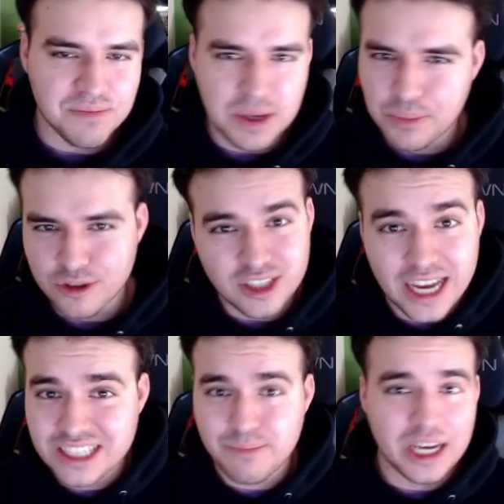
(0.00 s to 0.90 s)
People say
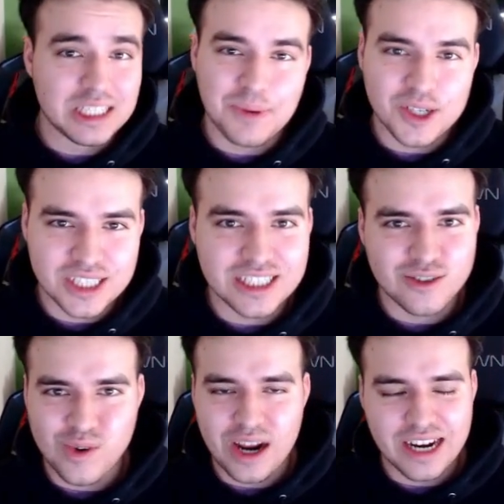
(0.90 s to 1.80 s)
it's baseball
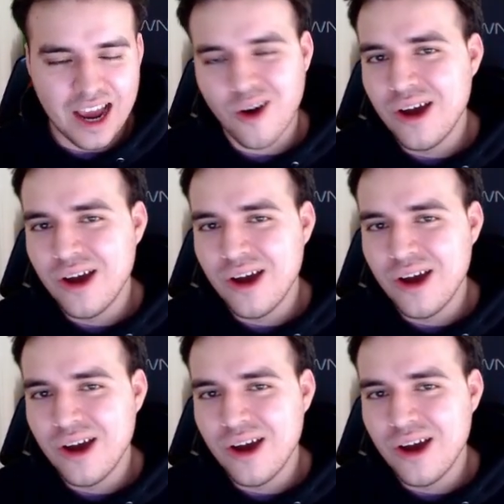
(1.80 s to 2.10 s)
season right now.